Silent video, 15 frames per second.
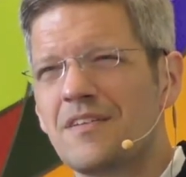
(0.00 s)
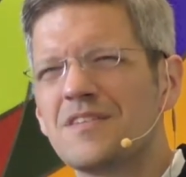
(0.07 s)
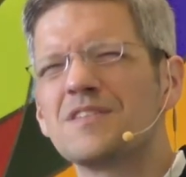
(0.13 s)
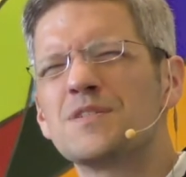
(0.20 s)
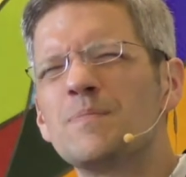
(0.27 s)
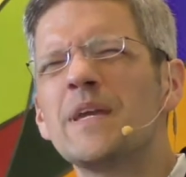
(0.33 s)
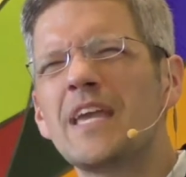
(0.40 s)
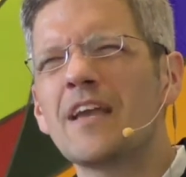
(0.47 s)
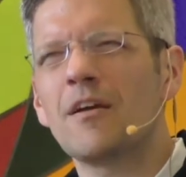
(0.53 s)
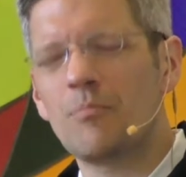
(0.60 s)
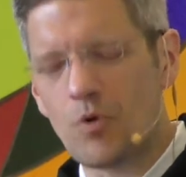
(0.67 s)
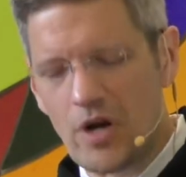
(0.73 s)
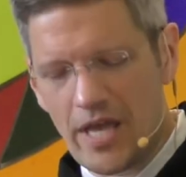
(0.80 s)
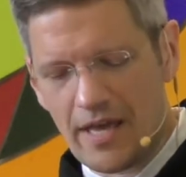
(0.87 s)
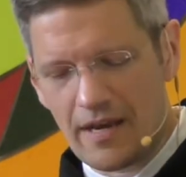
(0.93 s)
Speaking of
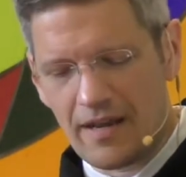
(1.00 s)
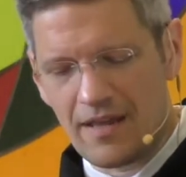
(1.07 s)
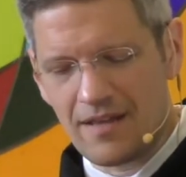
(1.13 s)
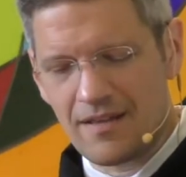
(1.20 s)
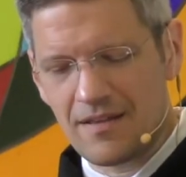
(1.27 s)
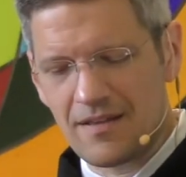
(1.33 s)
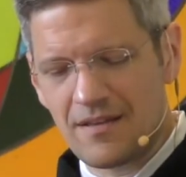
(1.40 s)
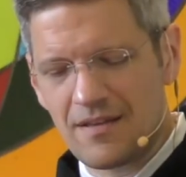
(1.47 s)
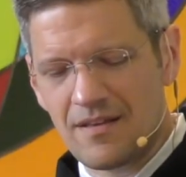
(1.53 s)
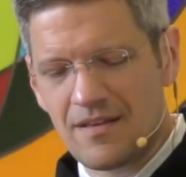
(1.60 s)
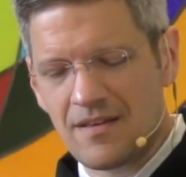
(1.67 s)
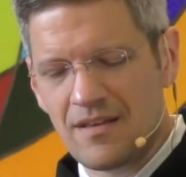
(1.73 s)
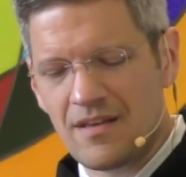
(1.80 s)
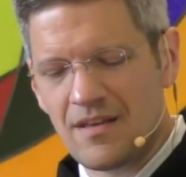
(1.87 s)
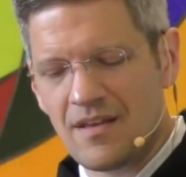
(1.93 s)
bread,
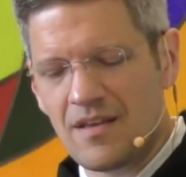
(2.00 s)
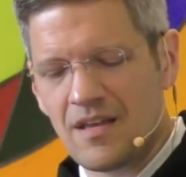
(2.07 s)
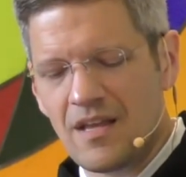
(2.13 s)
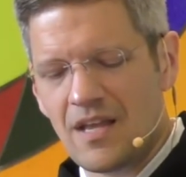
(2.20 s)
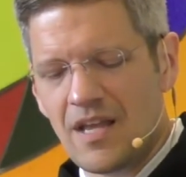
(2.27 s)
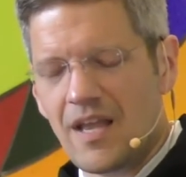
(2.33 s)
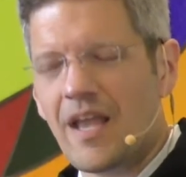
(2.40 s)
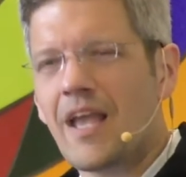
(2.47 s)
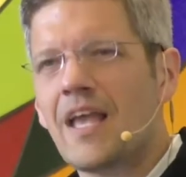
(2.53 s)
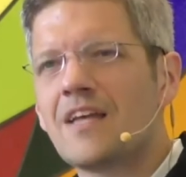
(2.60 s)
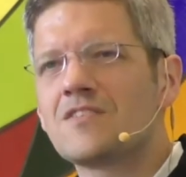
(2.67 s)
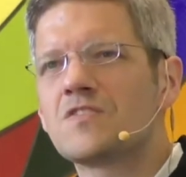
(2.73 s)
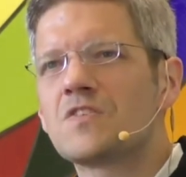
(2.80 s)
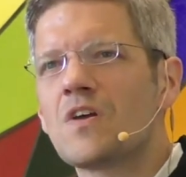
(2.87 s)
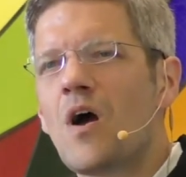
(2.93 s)

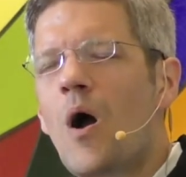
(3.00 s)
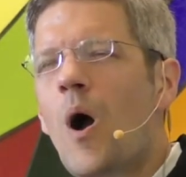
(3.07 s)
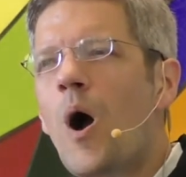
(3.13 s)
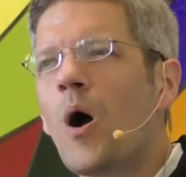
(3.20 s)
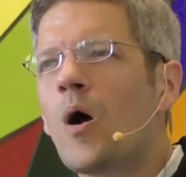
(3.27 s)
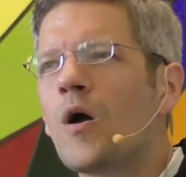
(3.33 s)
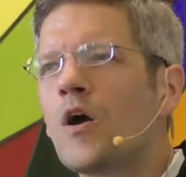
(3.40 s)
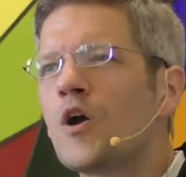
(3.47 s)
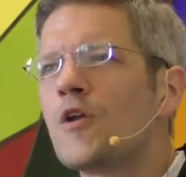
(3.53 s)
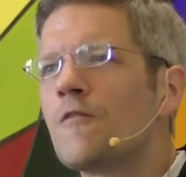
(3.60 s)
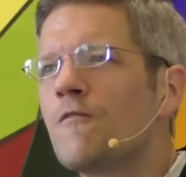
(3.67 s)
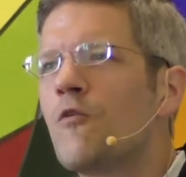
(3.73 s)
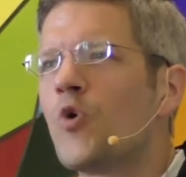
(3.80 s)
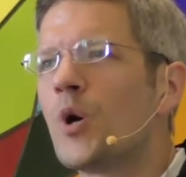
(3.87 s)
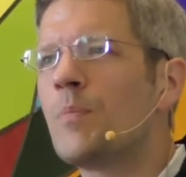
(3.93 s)
it's hard
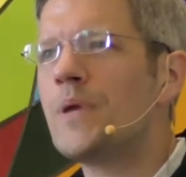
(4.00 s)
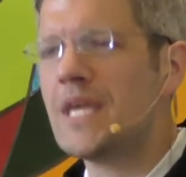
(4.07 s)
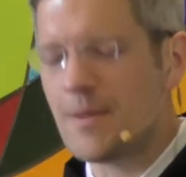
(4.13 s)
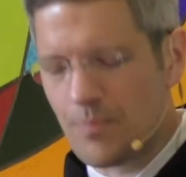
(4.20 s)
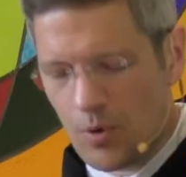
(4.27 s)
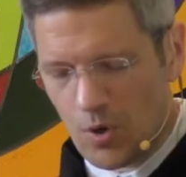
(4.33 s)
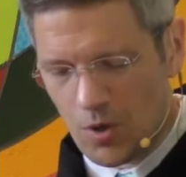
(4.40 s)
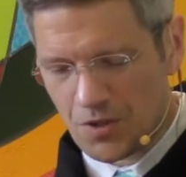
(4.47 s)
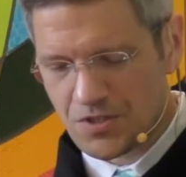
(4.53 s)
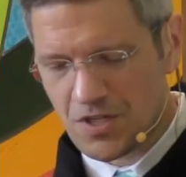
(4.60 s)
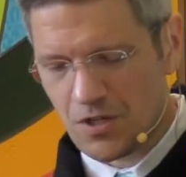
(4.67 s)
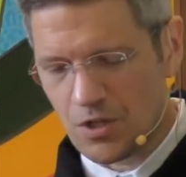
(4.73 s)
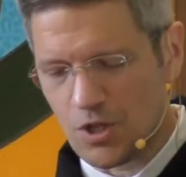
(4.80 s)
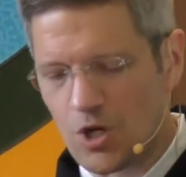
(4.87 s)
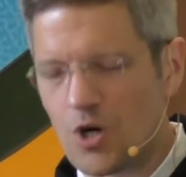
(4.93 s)
for people
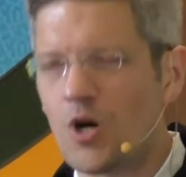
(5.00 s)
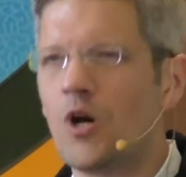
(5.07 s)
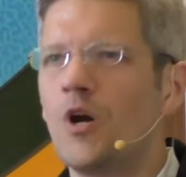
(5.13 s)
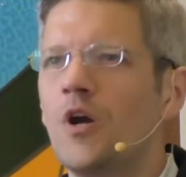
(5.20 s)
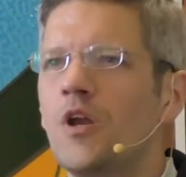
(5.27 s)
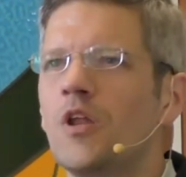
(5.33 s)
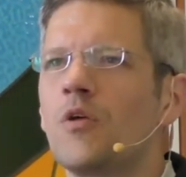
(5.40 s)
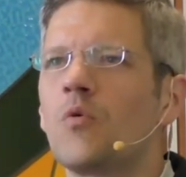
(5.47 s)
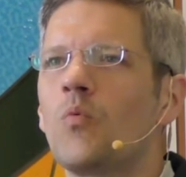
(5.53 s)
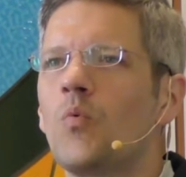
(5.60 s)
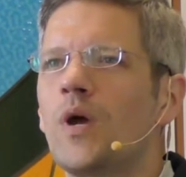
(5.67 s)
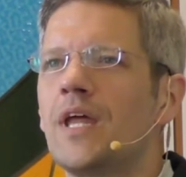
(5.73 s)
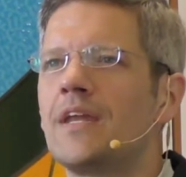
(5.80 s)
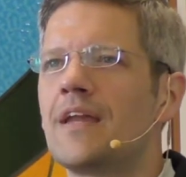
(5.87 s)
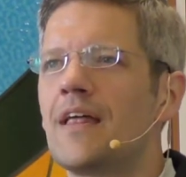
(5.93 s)
to learn
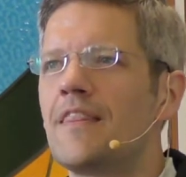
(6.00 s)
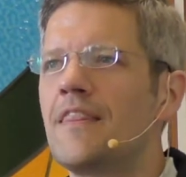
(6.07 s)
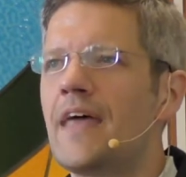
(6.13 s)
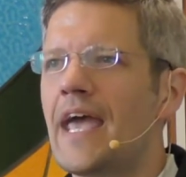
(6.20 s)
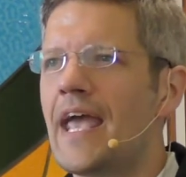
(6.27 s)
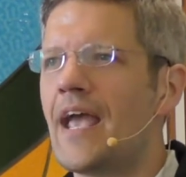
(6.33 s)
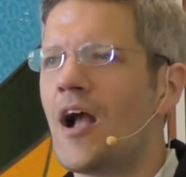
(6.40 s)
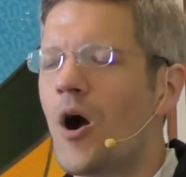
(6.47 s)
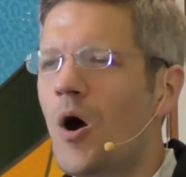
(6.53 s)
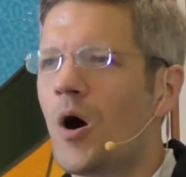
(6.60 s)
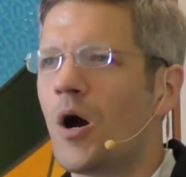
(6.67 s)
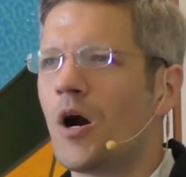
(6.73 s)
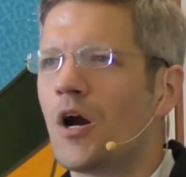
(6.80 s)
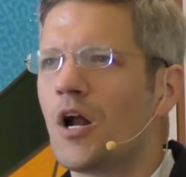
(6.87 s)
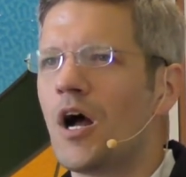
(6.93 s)
when they
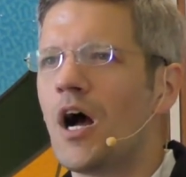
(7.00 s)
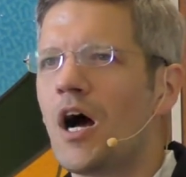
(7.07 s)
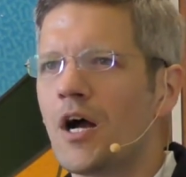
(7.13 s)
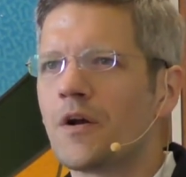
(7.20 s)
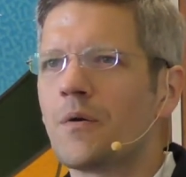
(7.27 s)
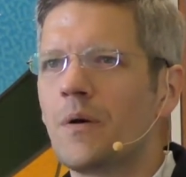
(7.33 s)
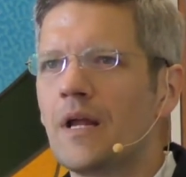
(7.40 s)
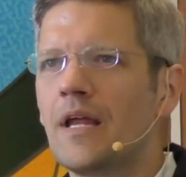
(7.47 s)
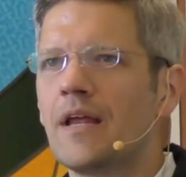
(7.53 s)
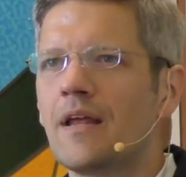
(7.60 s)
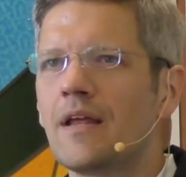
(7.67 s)
are hungry.